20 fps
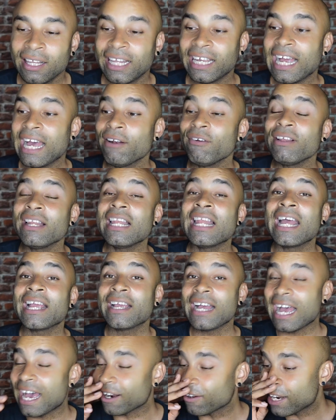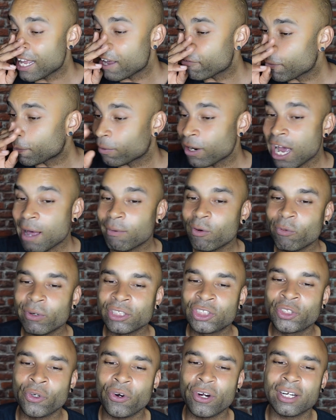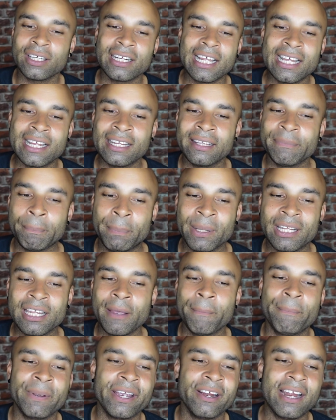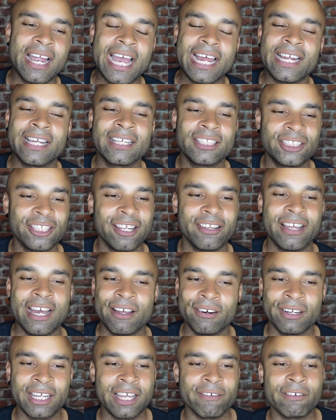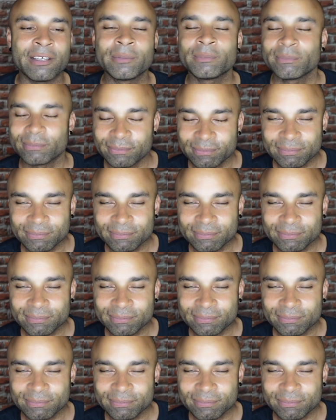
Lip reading: I don't have a problem with Jordan and Bill and Beer hating each other. I don't give a